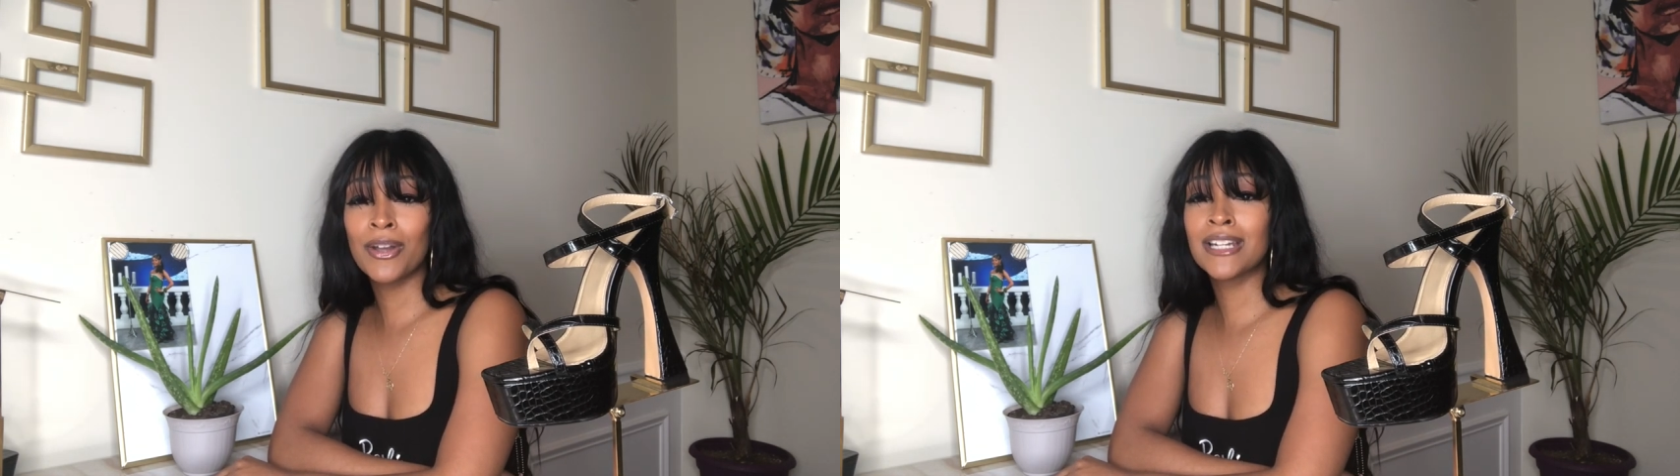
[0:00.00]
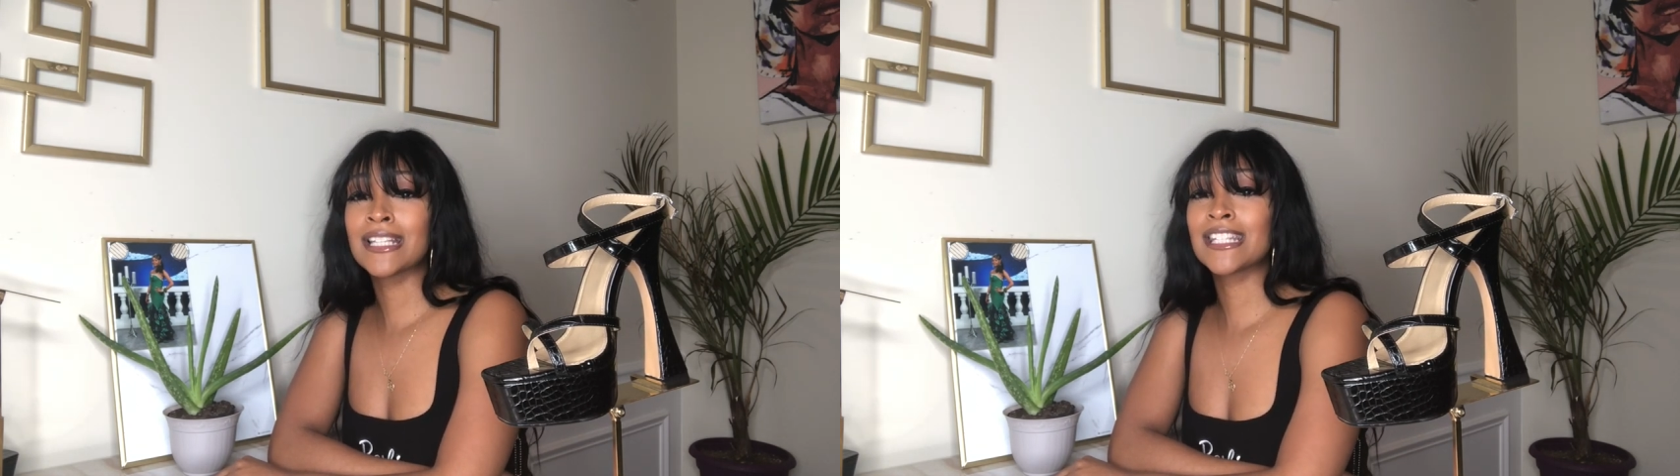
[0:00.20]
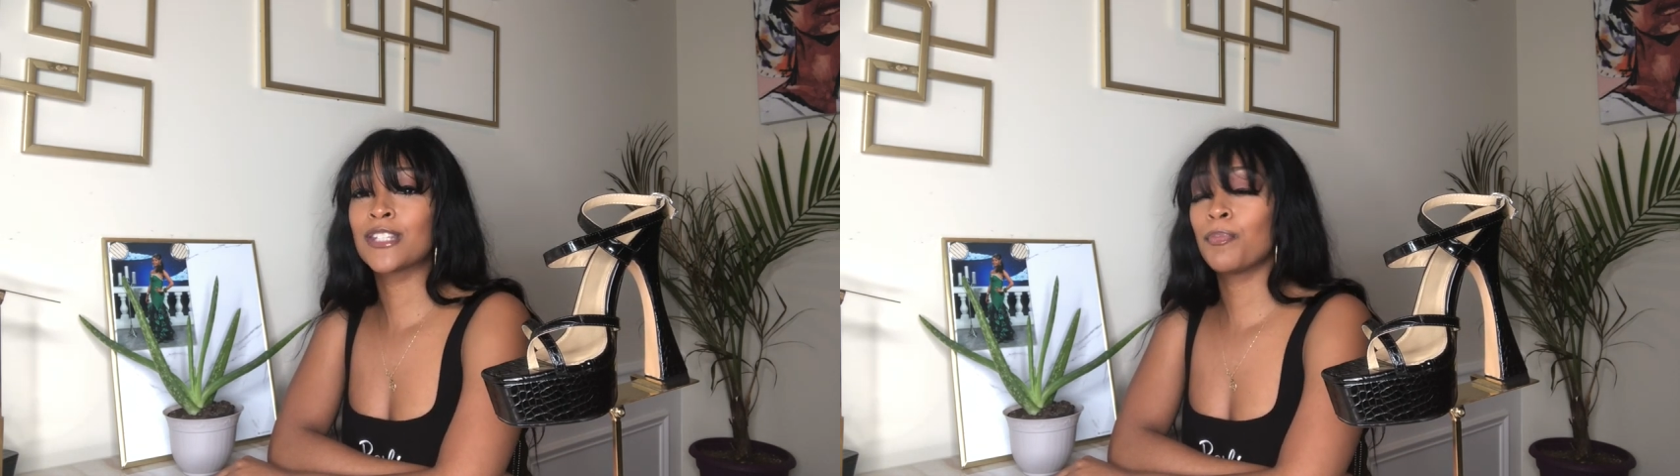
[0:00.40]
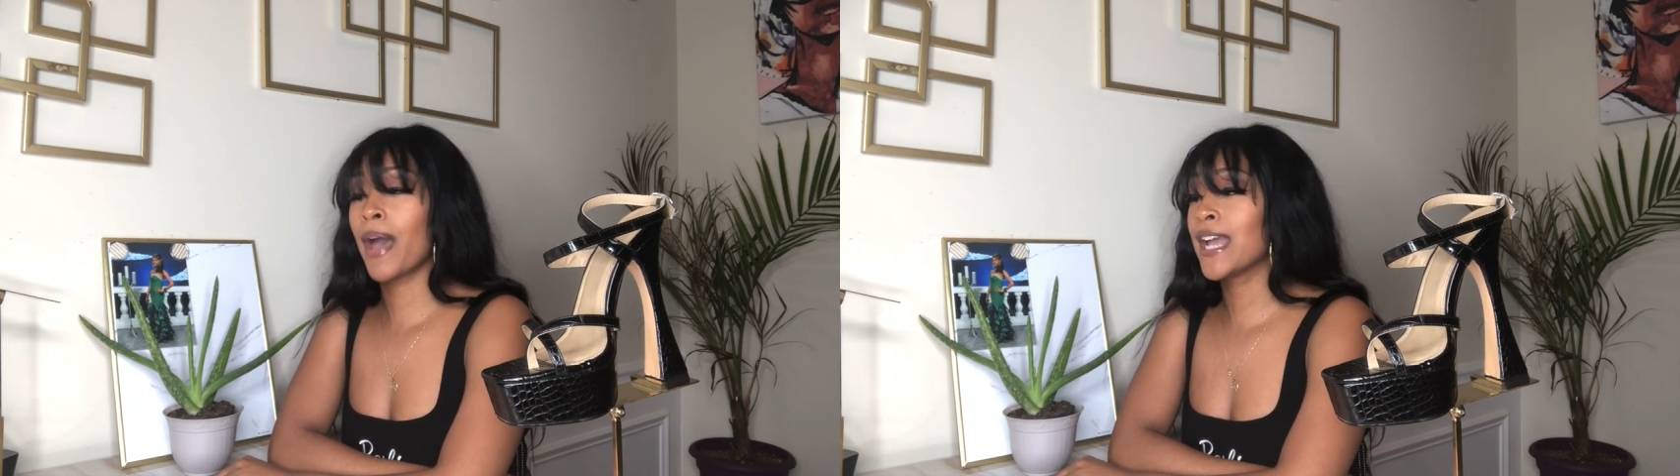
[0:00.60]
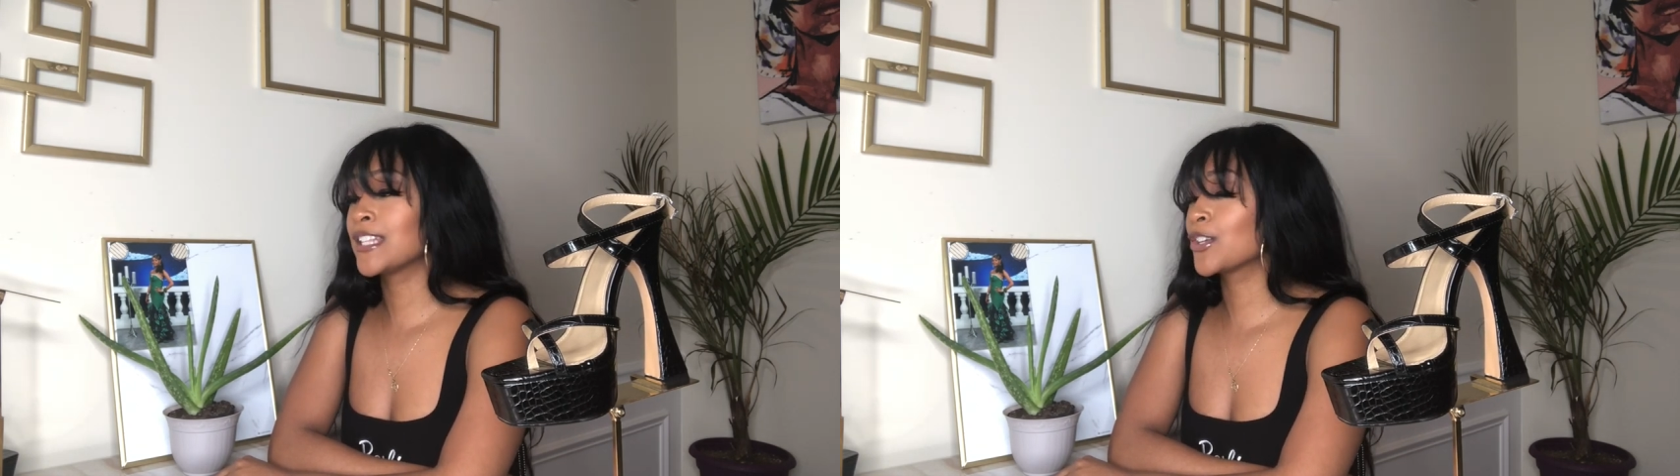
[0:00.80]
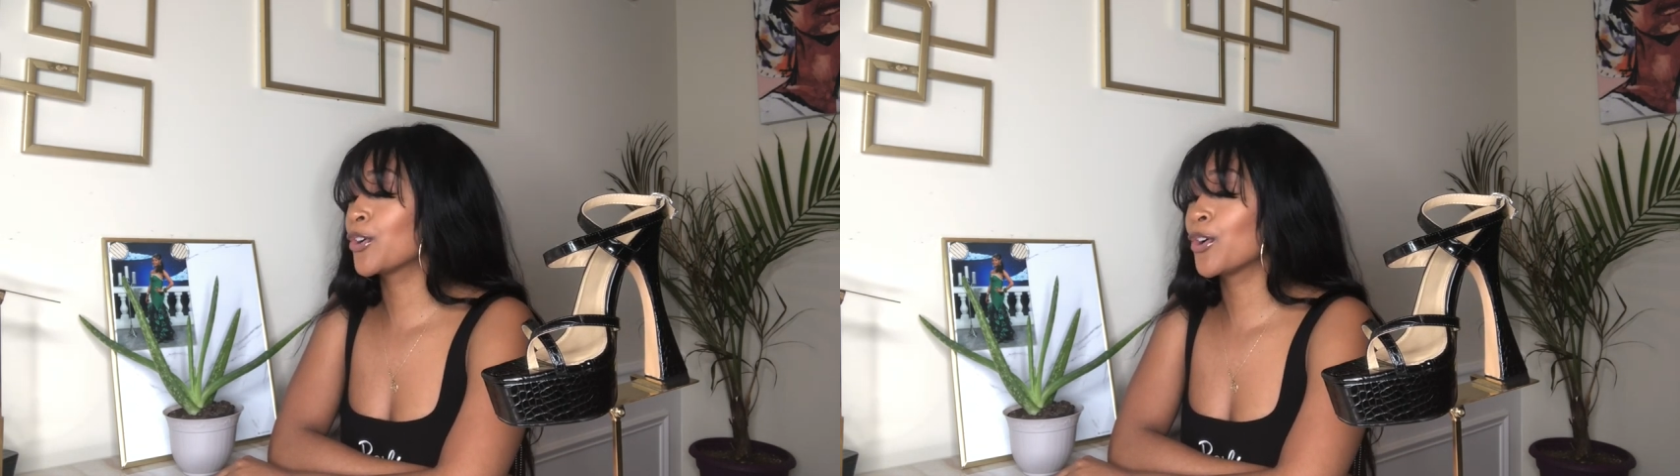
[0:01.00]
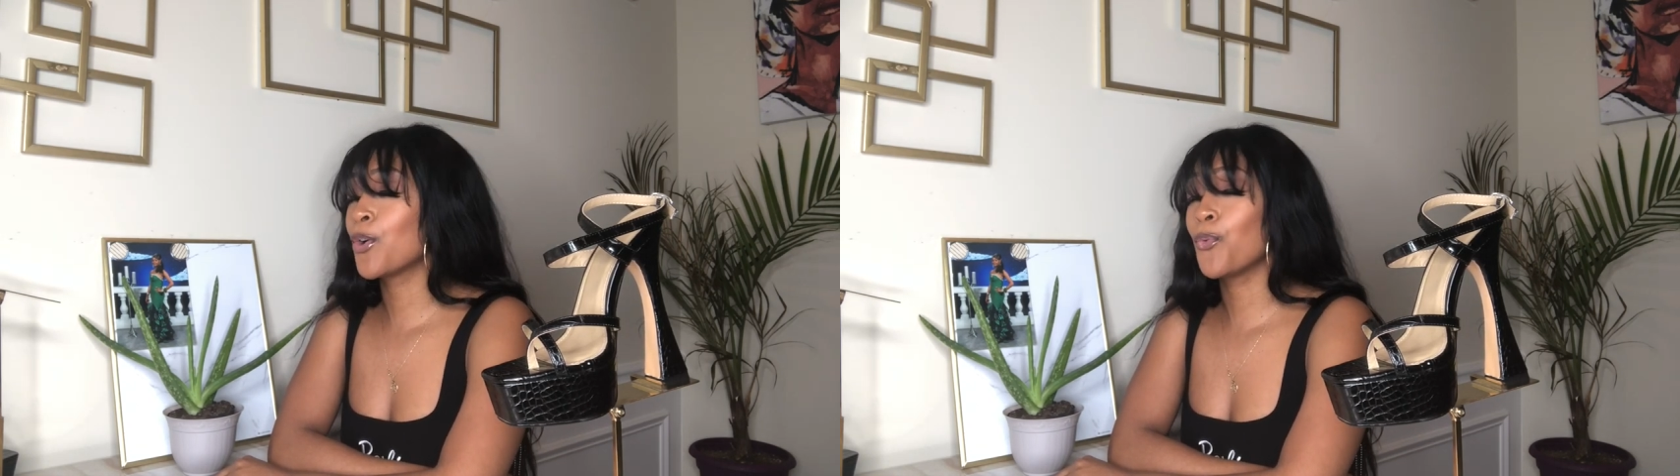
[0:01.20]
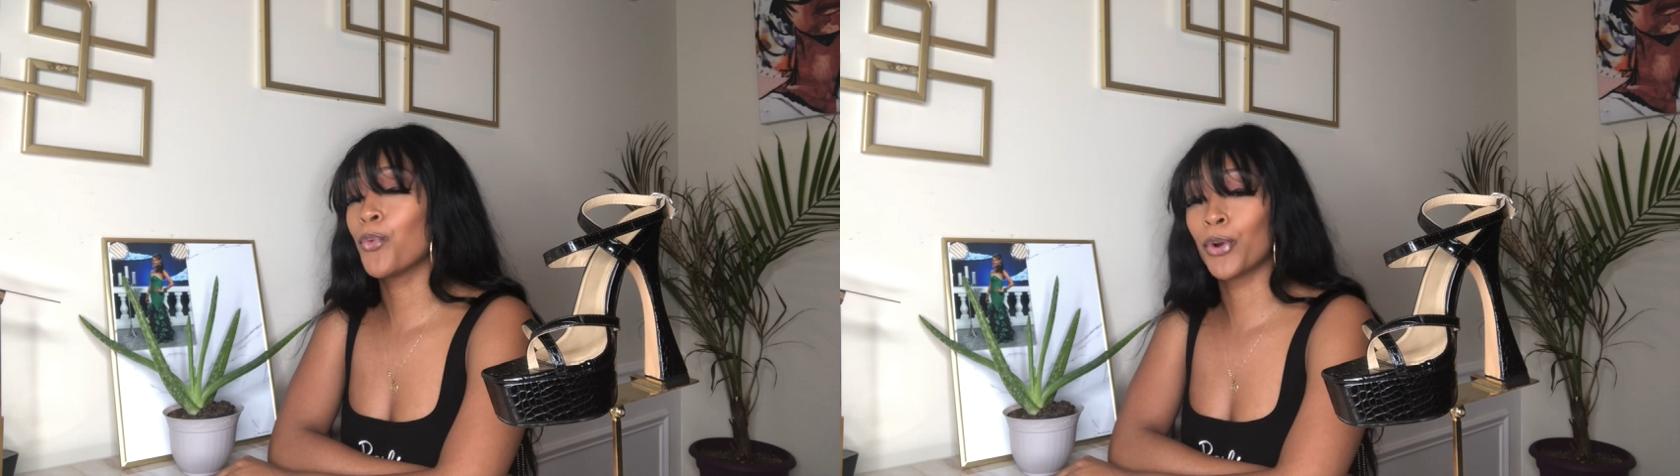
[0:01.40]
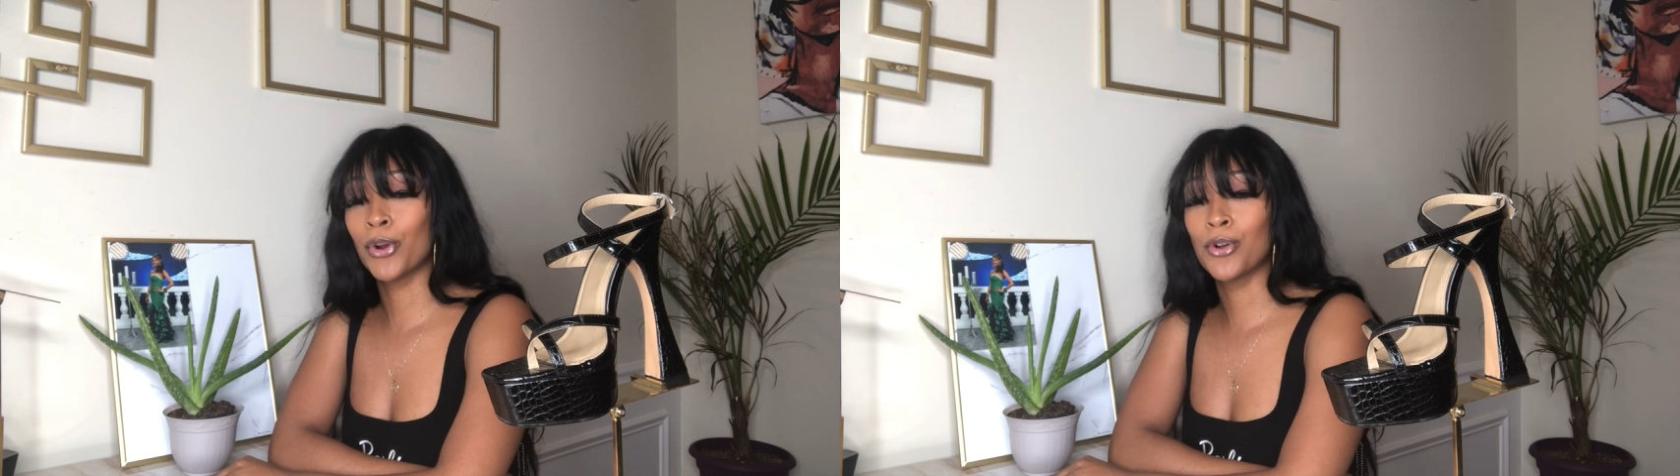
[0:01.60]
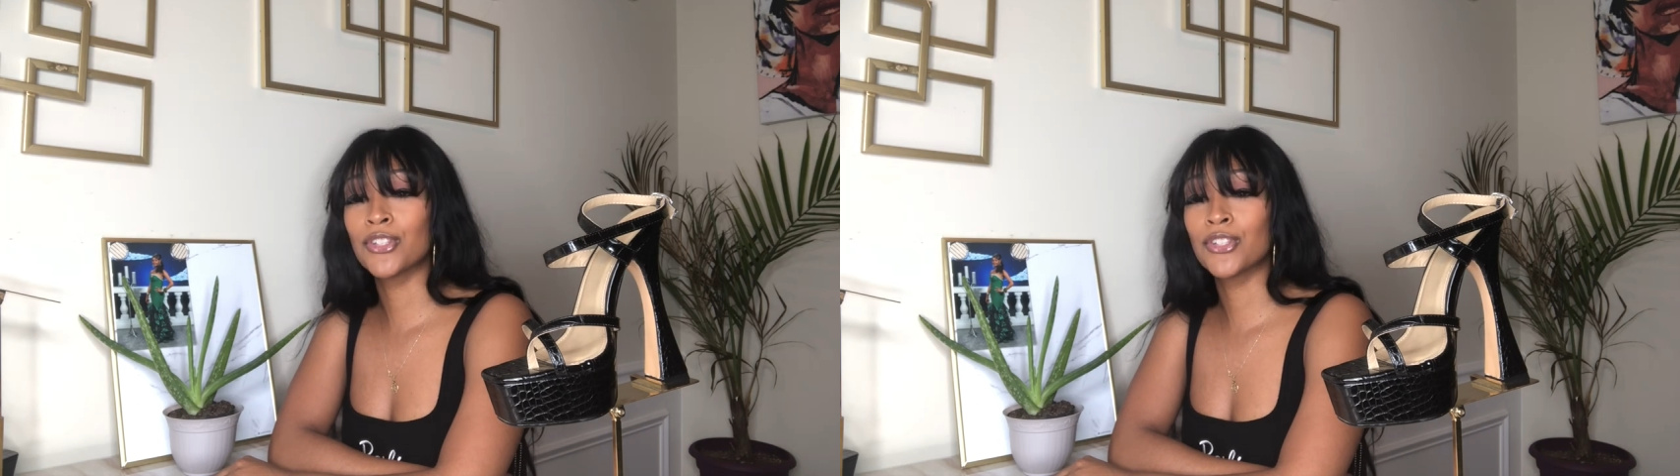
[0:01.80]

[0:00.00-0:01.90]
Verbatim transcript: in a Spice Girl world,